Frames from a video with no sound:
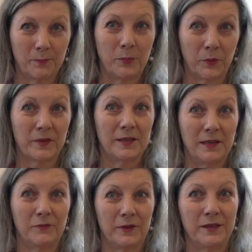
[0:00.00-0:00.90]

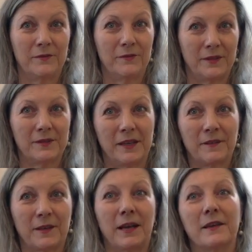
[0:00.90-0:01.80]
positively with
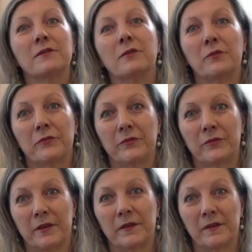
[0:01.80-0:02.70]
this kind of
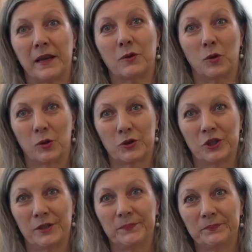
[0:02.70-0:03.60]
uh,
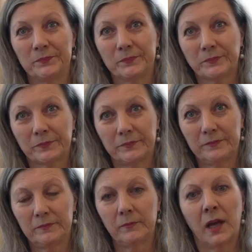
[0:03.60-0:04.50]
psychology.
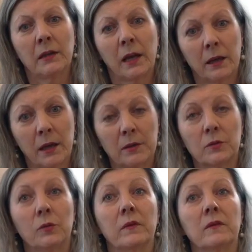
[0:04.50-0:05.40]
And I had
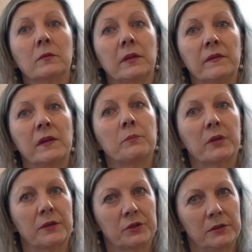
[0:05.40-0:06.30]
also this
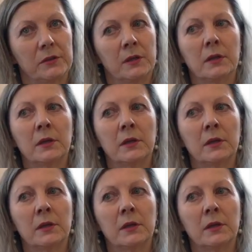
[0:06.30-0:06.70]
impression.